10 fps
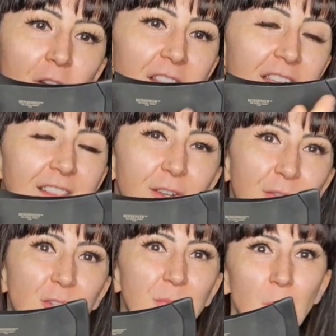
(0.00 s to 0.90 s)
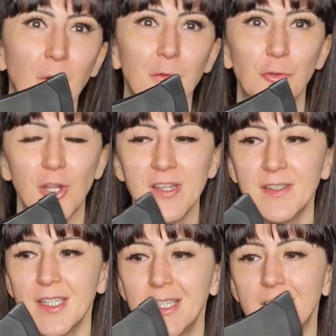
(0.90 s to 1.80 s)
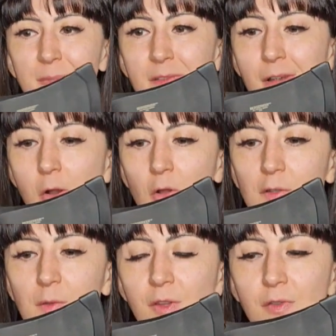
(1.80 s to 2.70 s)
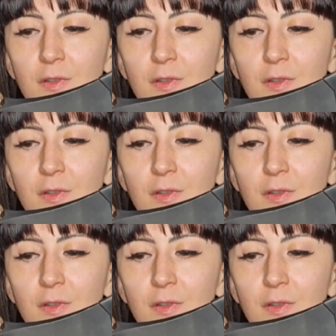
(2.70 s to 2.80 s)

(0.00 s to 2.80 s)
and I think they're a little bit more straight, to be very honest with you.